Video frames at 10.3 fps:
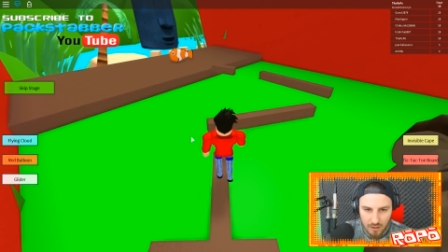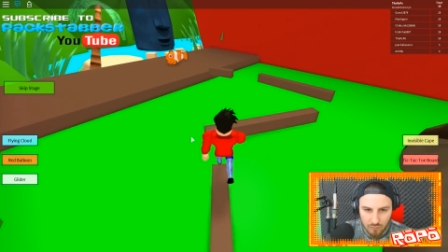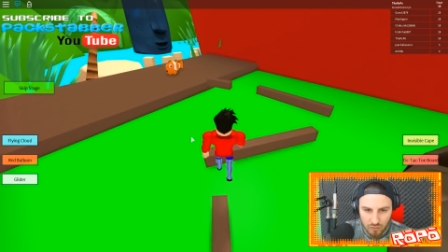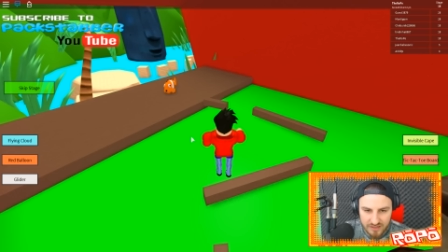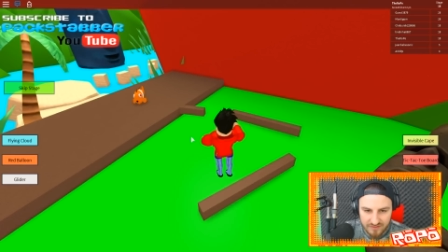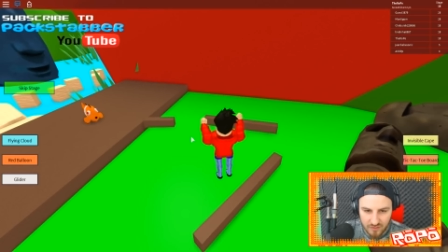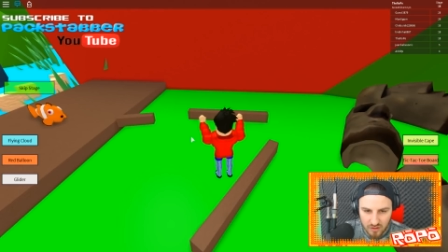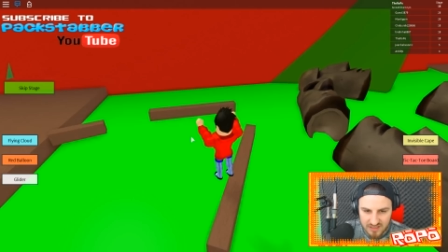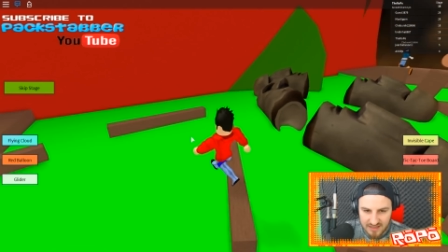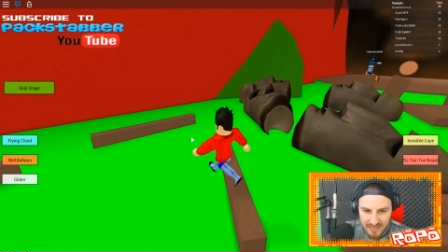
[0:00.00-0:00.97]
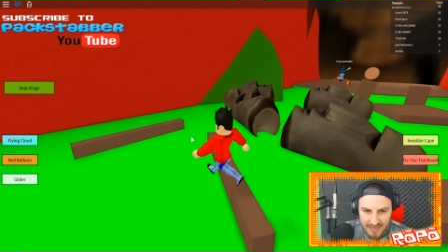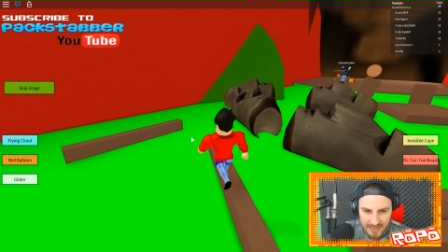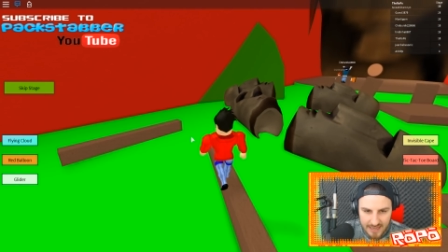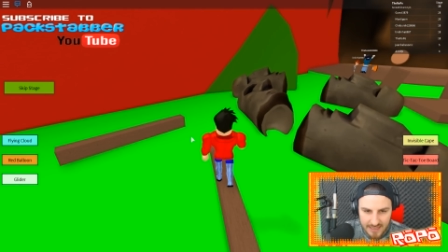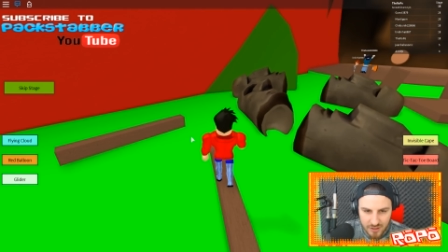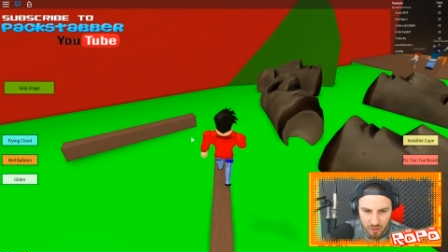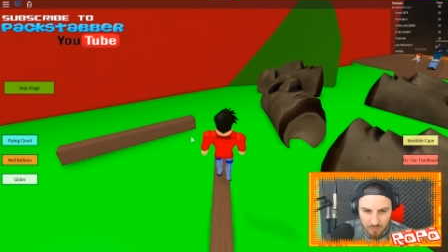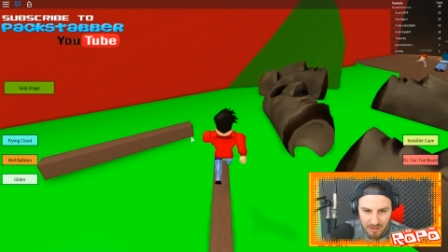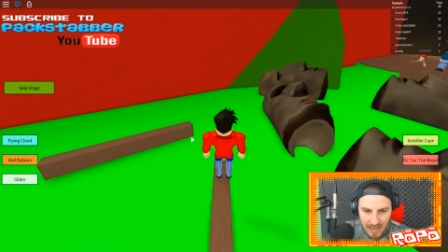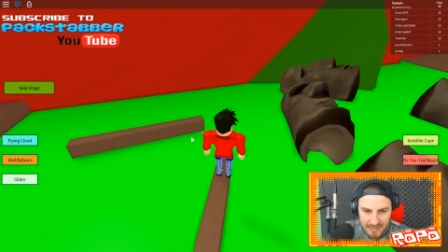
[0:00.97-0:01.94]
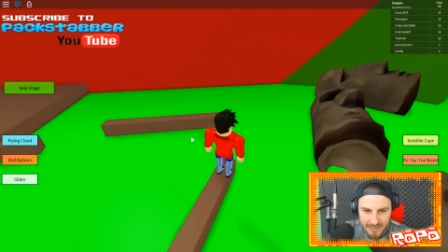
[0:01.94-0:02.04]
reflux thing in your
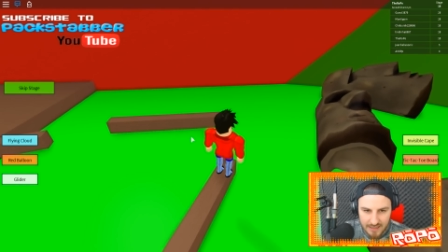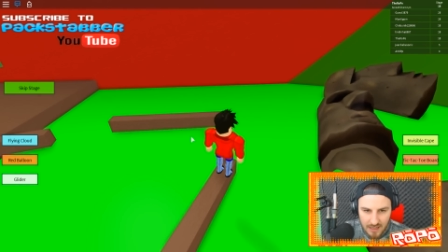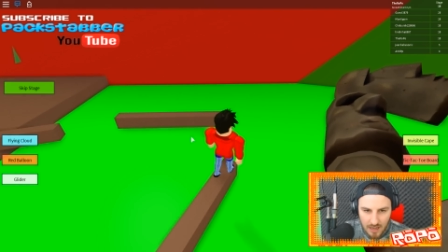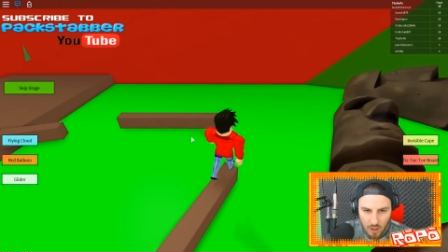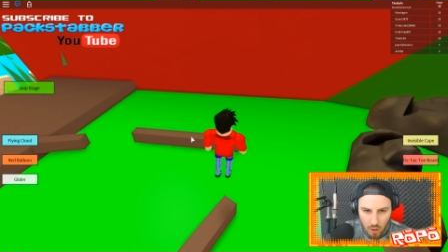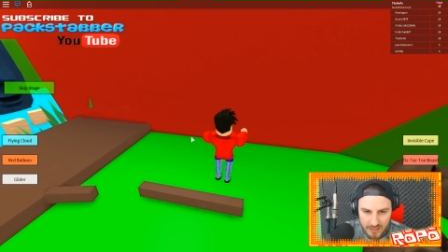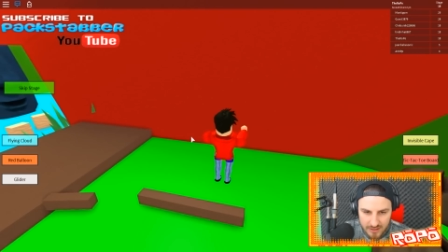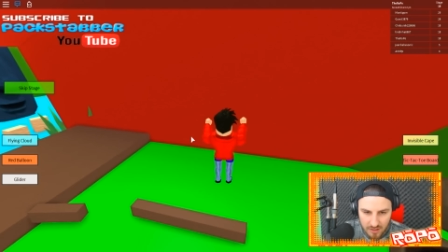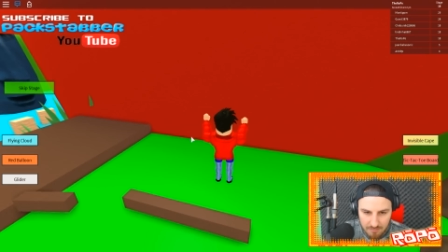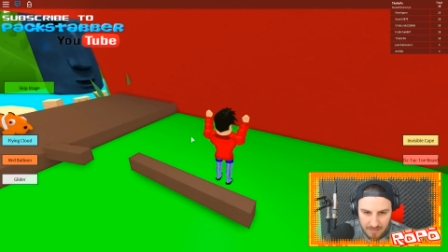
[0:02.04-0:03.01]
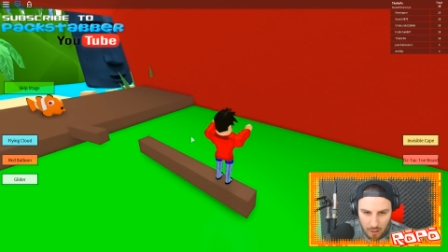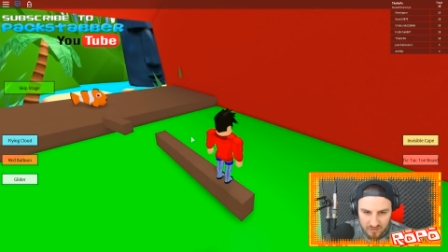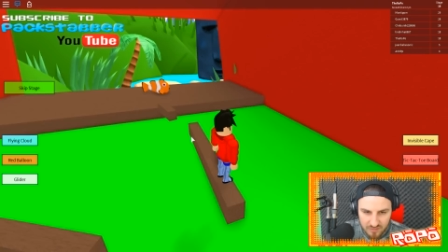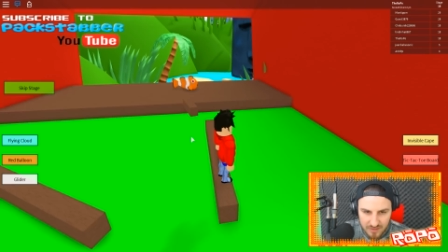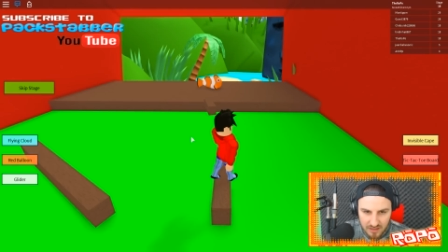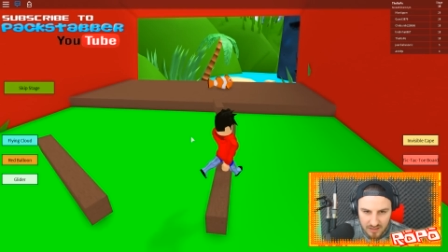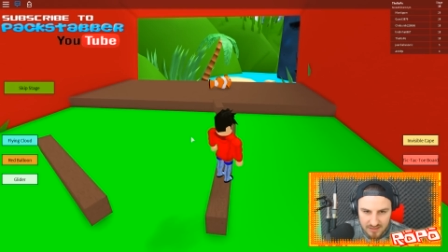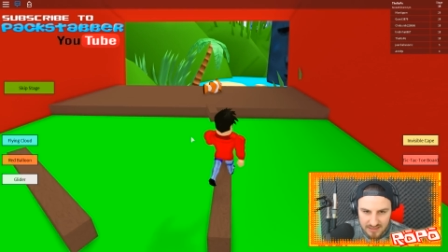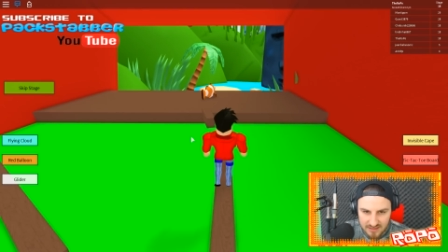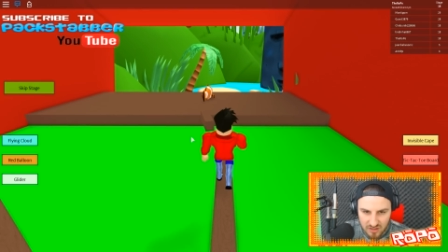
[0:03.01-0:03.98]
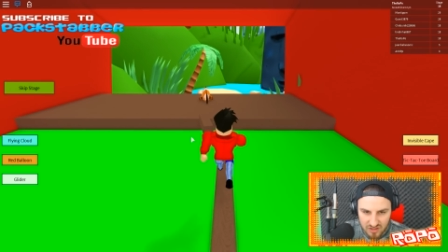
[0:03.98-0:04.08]
belly or in your mouth
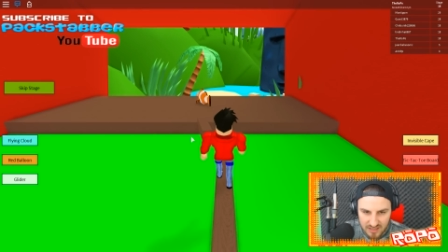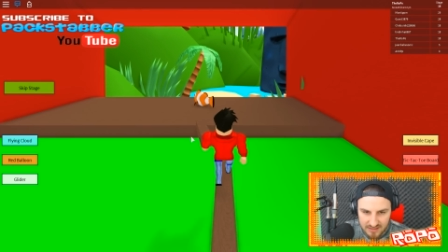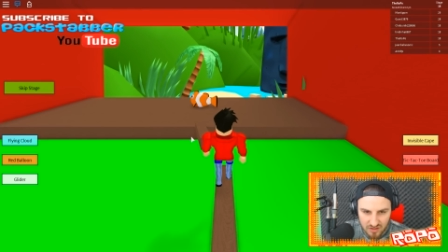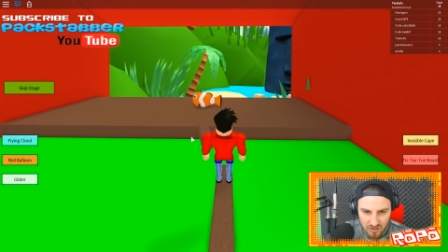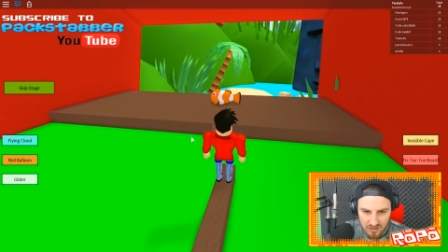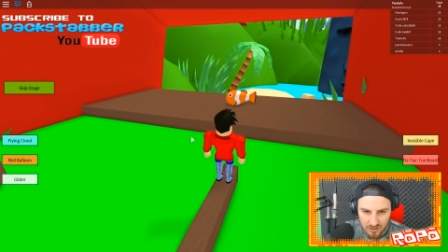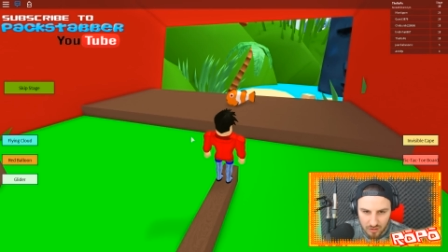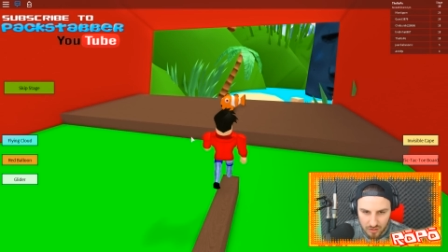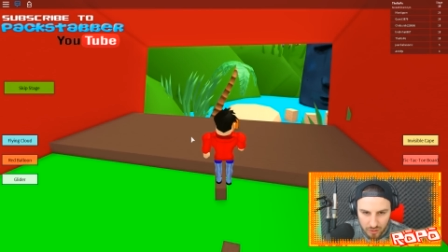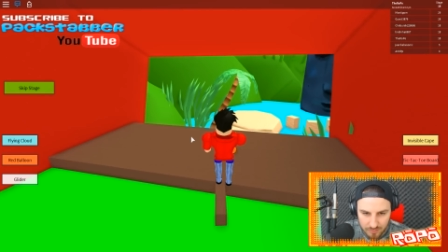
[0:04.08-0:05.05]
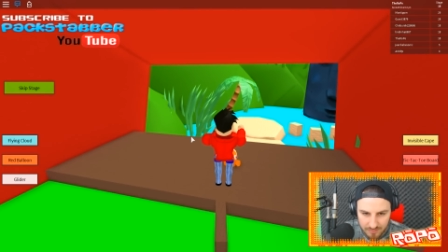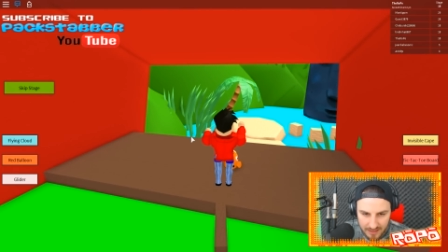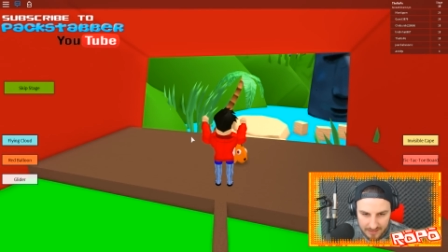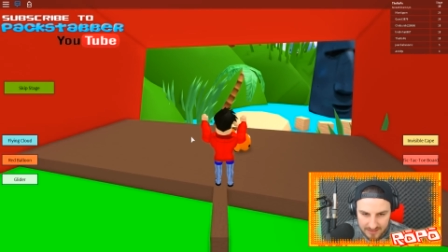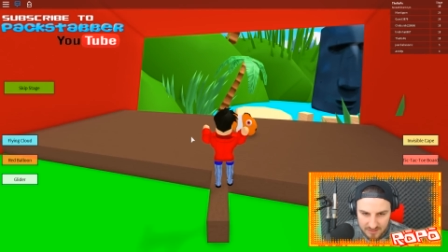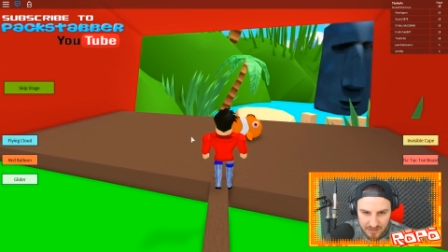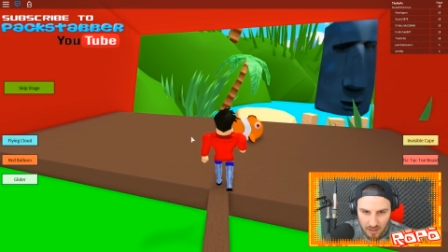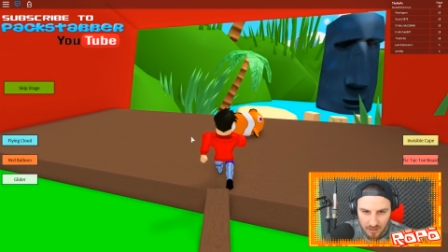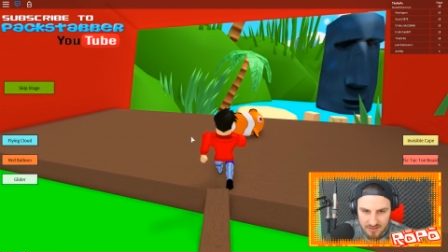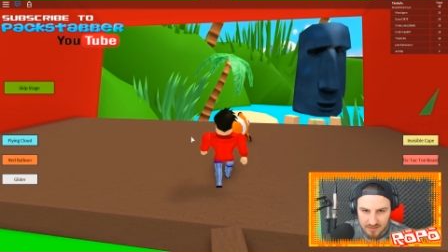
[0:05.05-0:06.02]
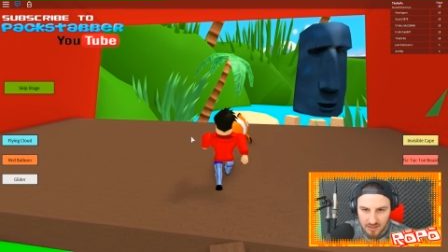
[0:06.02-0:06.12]
because it doesn't look good, man. Let's be
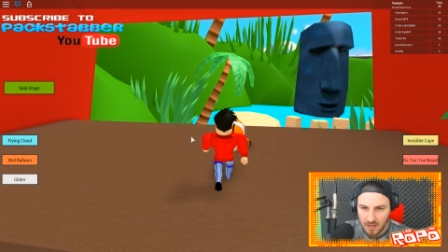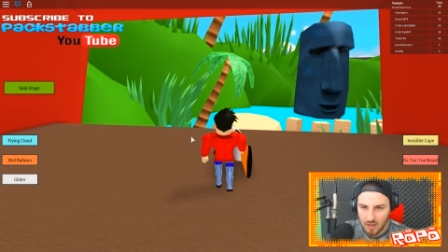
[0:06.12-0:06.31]
honest.